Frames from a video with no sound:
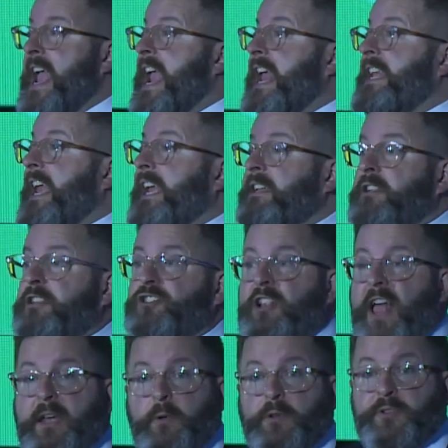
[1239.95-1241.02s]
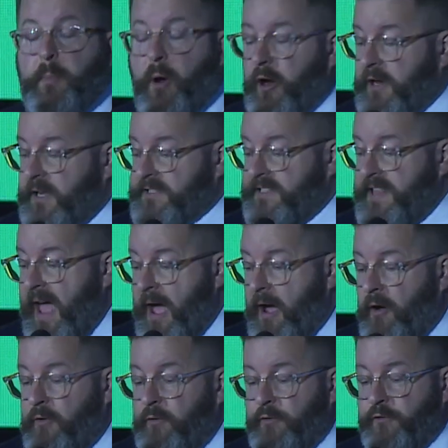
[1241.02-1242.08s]
in English language markets
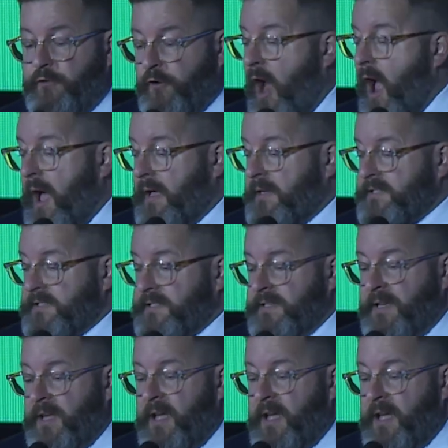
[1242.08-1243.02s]
now, for us,